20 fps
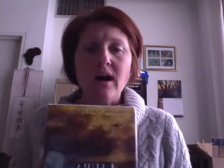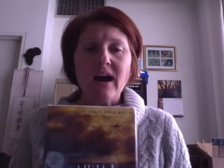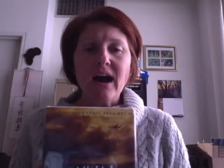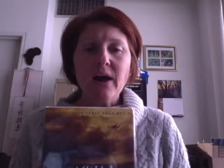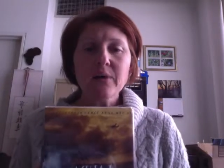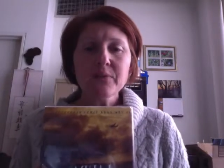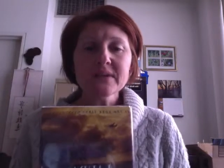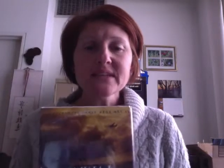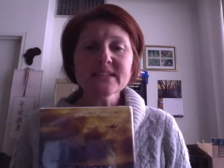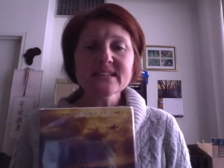
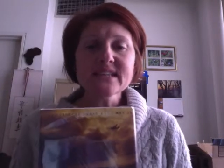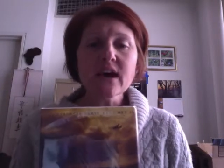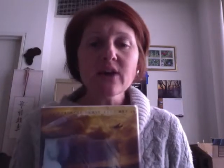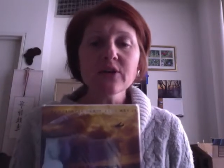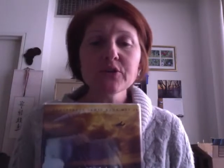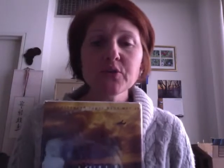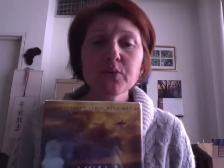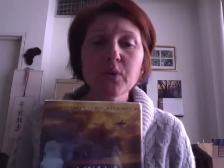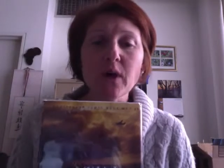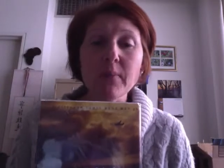I want to
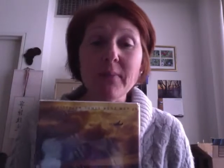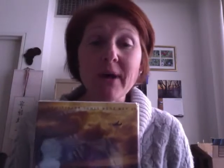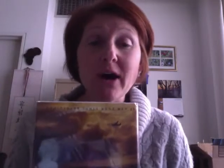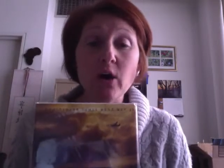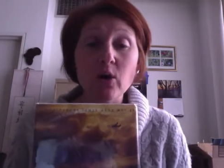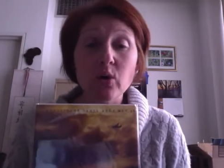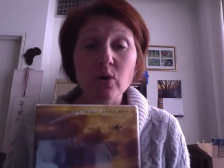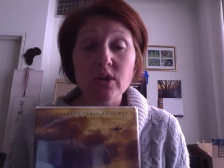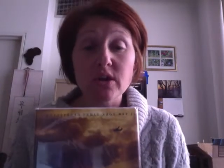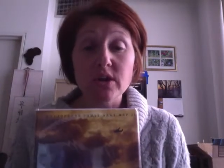tell you
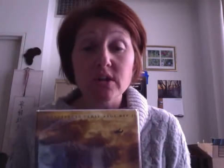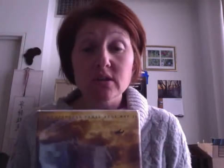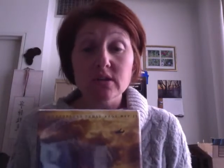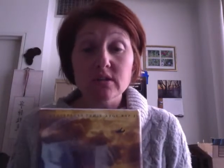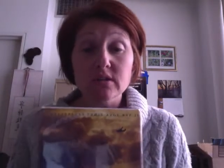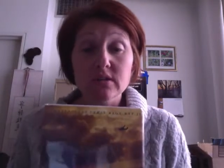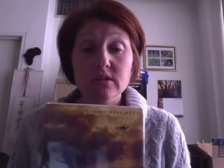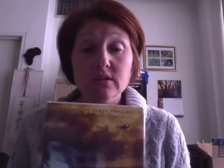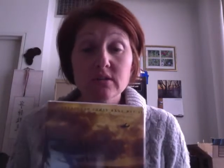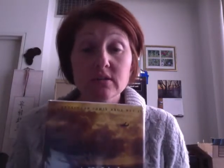about
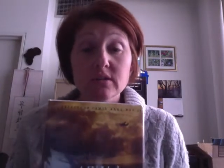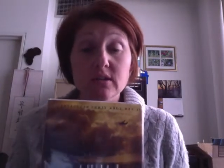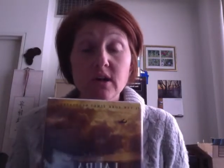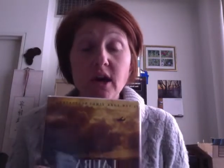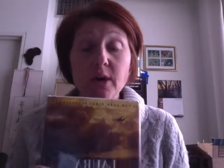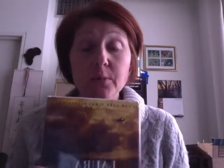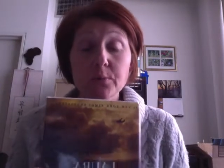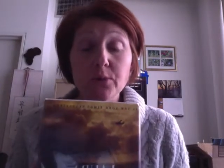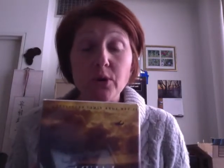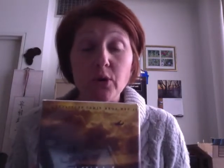
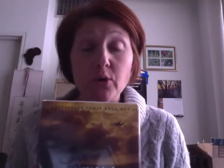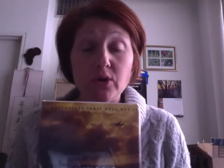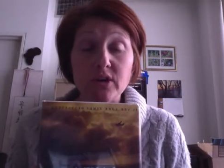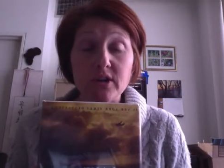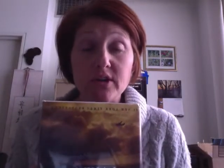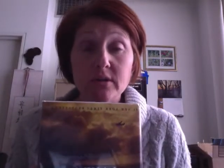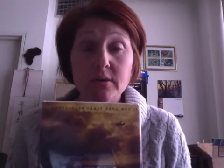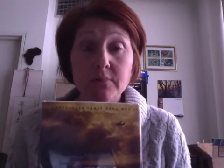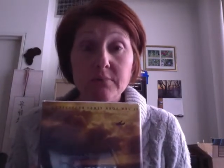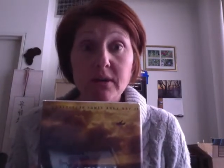
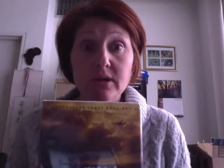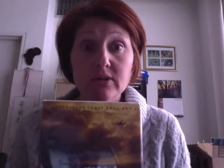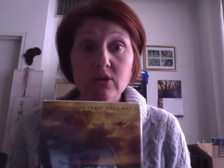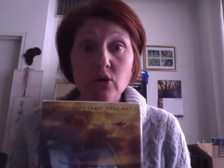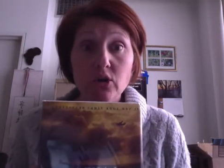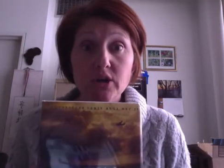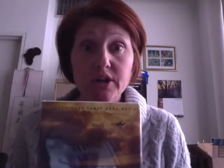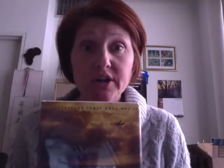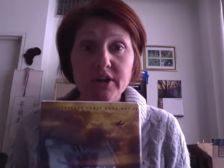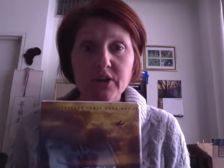Unbroken by
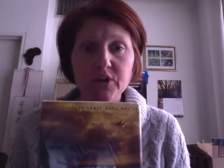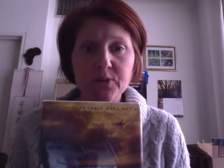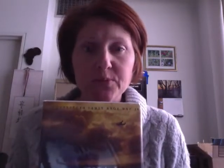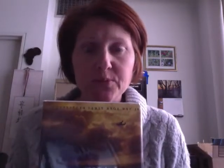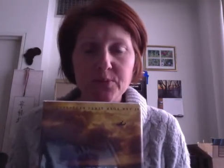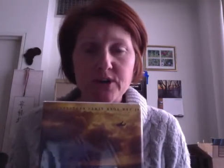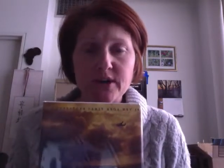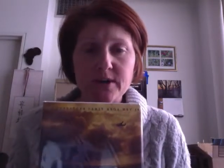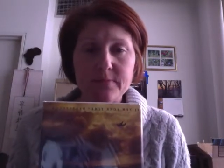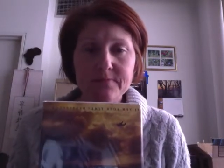Laura
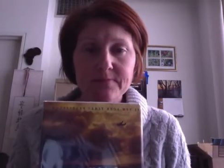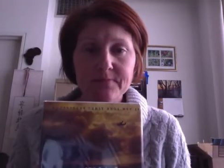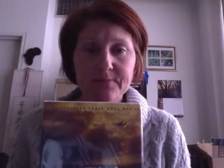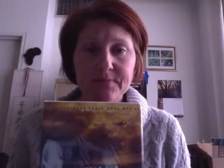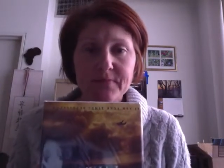Hillenbrand.